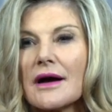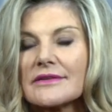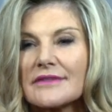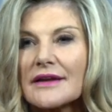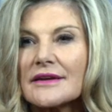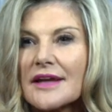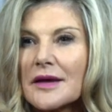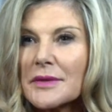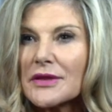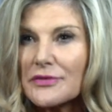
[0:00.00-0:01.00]
started
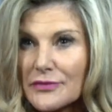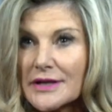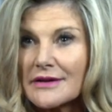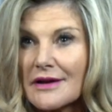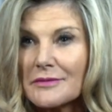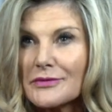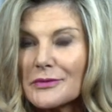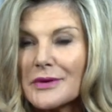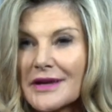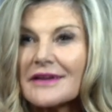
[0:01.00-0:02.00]
coming three times a
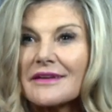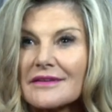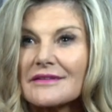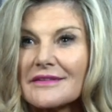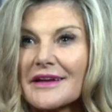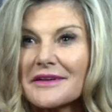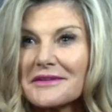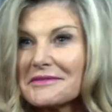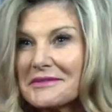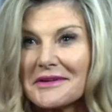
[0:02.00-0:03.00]
week, like
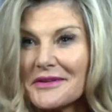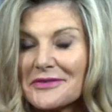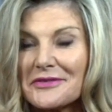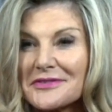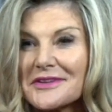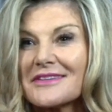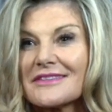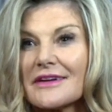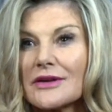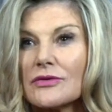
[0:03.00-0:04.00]
as often as
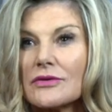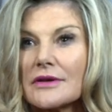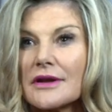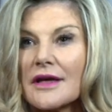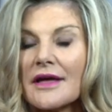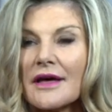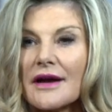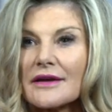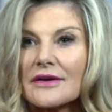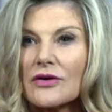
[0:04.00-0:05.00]
I could,
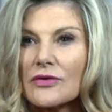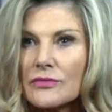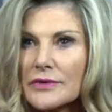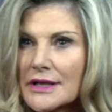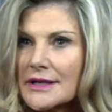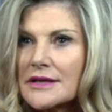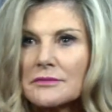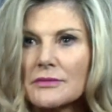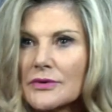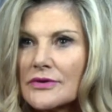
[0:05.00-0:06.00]
and I got really
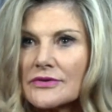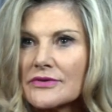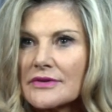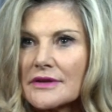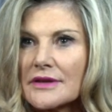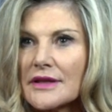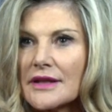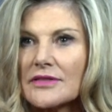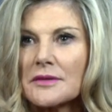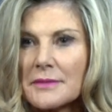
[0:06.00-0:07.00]
immersed
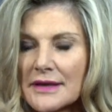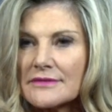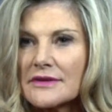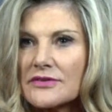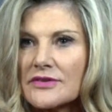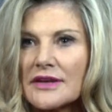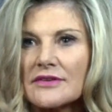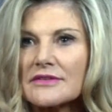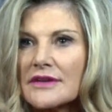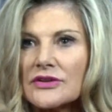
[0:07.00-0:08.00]
in the message. He
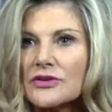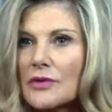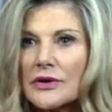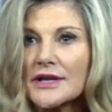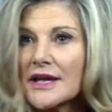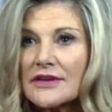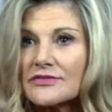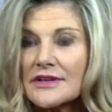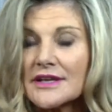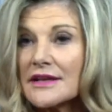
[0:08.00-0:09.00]
said, you only have
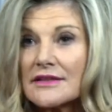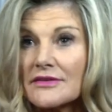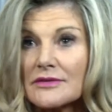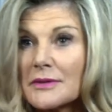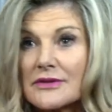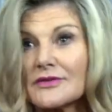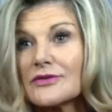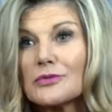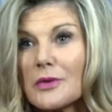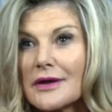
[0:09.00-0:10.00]
to hear this
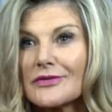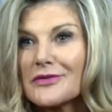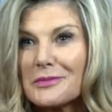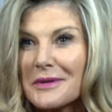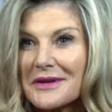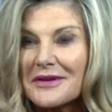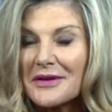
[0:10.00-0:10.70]
message once, but